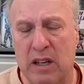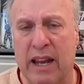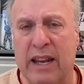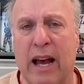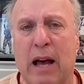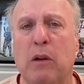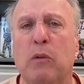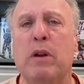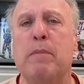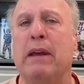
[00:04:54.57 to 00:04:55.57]
And I'll
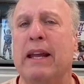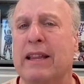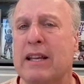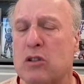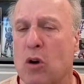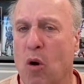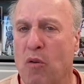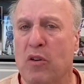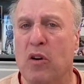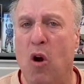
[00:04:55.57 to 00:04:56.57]
repeat this
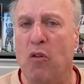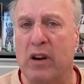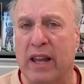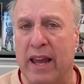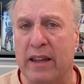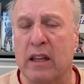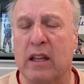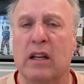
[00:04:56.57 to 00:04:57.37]
over and over again.